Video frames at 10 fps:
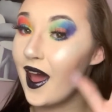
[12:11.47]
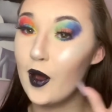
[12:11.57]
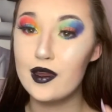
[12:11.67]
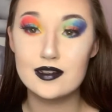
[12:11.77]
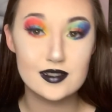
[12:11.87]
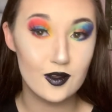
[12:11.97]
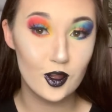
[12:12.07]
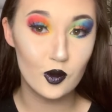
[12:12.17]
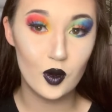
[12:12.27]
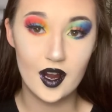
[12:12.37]
out here's a
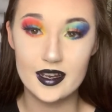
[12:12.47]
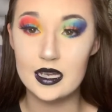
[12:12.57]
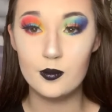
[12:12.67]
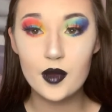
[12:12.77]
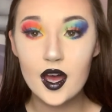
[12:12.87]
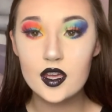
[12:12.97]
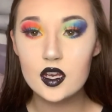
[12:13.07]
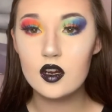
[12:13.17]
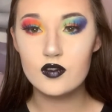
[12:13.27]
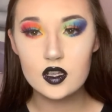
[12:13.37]
little wonky, but you
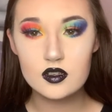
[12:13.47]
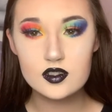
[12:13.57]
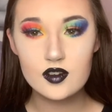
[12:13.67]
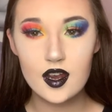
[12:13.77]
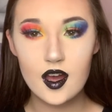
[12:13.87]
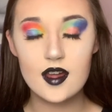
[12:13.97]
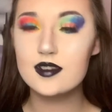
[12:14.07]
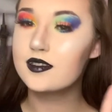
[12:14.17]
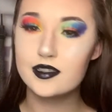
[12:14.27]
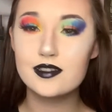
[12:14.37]
know, if you look straight on,
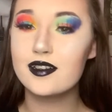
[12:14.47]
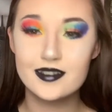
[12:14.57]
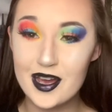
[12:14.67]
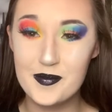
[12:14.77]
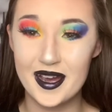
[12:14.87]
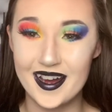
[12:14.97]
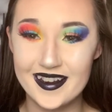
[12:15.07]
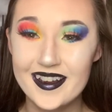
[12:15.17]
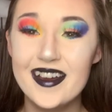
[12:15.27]
it doesn't look that bad.